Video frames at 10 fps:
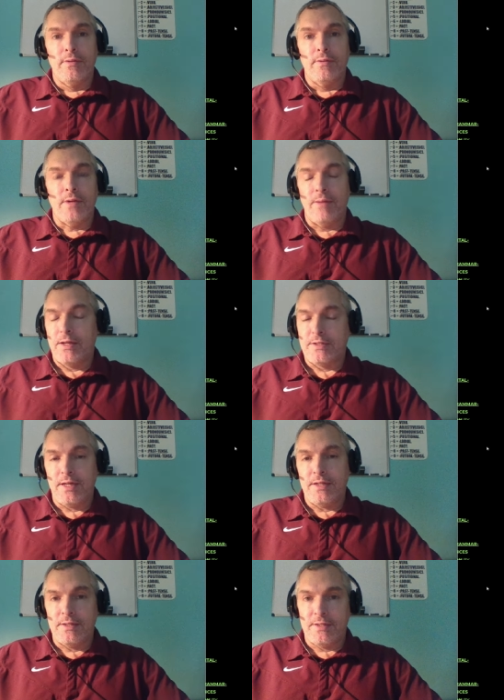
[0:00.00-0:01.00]
Now, I'm not
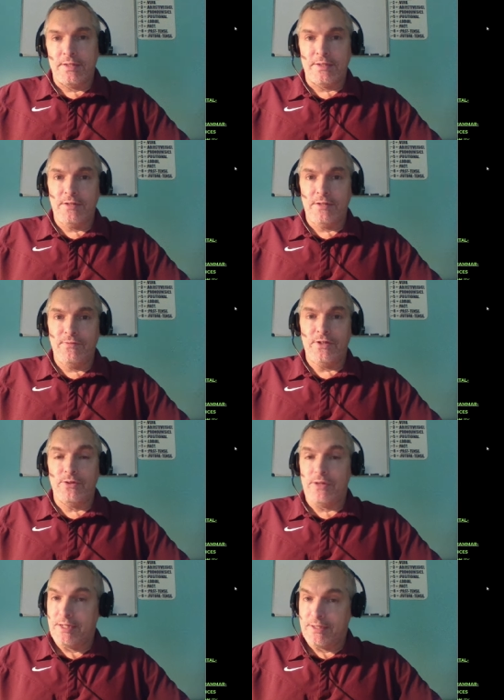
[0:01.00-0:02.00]
saying that this
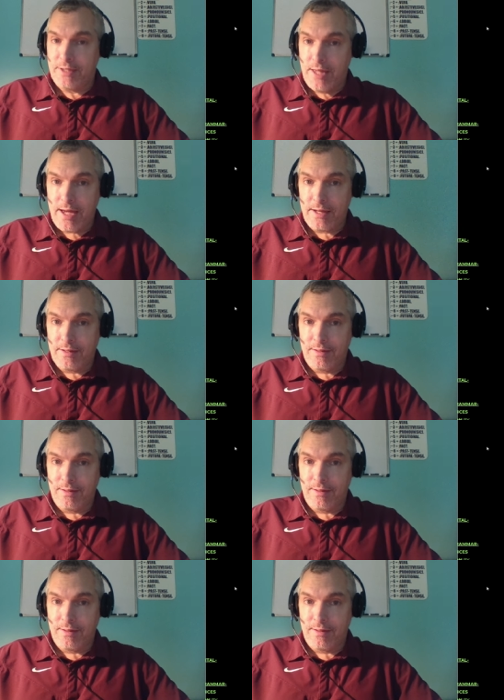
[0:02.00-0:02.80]
individual is that,